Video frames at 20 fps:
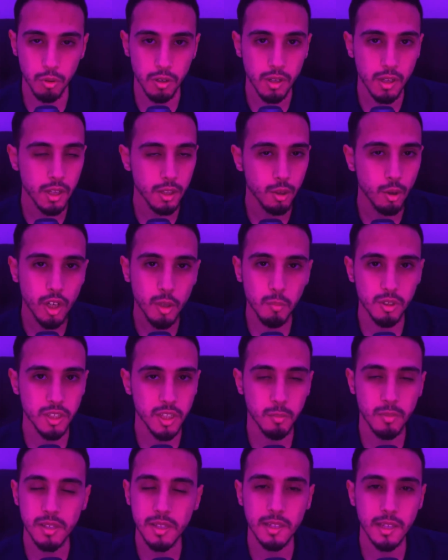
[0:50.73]
The honeypot
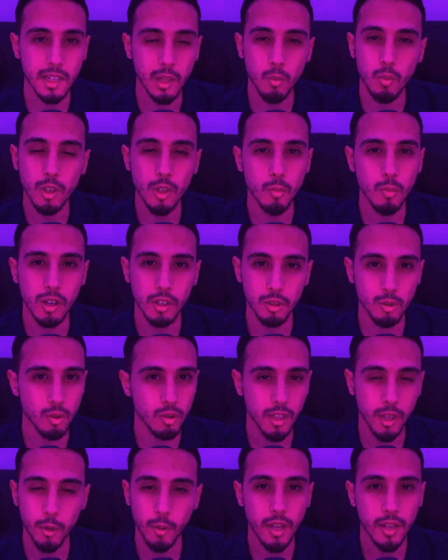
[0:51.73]
is basically when you buy a
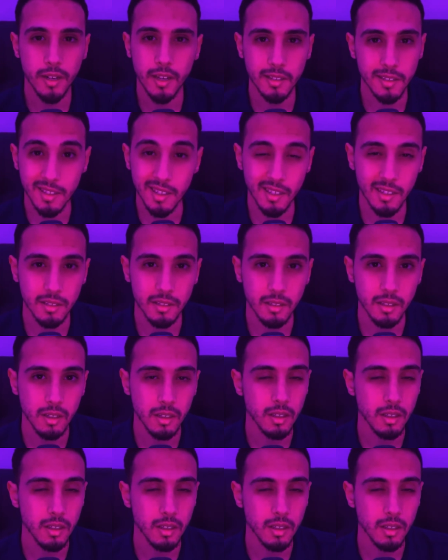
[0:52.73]
token and you cannot sell it.